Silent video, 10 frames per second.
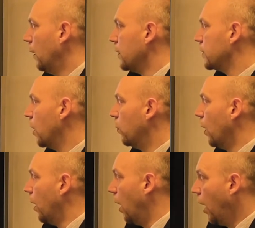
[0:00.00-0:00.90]

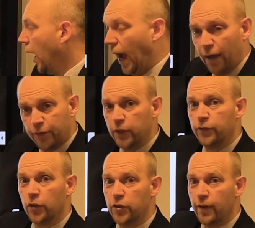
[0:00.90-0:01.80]
So after you've
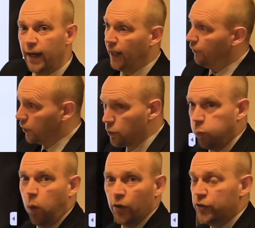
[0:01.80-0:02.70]
done your A-levels,
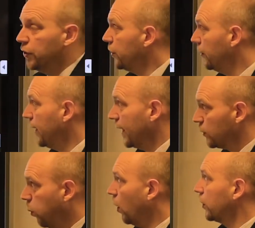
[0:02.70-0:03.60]
what do you do next?
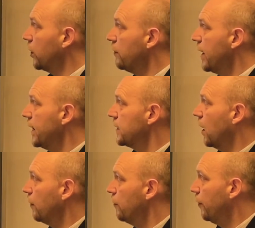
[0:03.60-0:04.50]
What careers
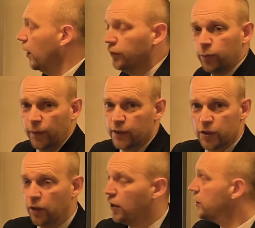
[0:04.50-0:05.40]
are involved? Well, there's
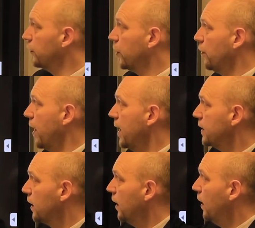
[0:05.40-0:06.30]
lots of
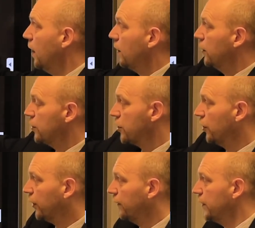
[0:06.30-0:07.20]
careers. You just
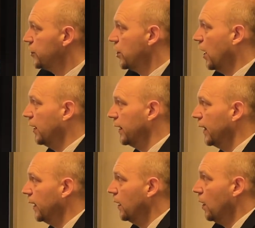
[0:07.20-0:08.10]
look at this chart
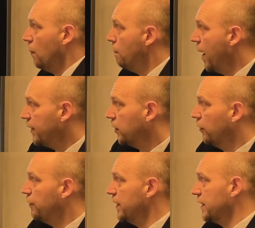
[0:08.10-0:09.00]
here. Medical
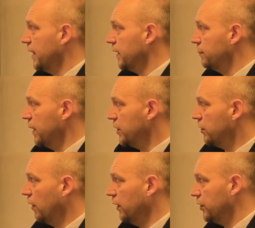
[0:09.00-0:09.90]
physics,
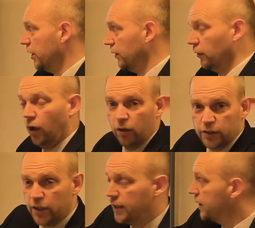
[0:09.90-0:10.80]
meteorology,
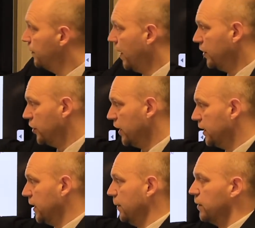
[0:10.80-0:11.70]
alternative energy
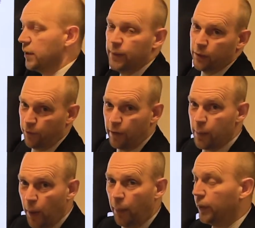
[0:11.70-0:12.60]
seems to be very
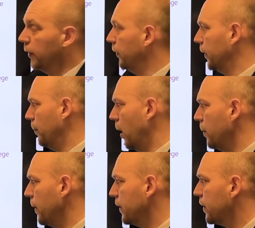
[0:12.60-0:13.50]
popular at the
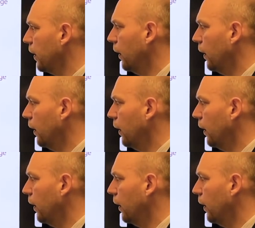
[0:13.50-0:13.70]
moment.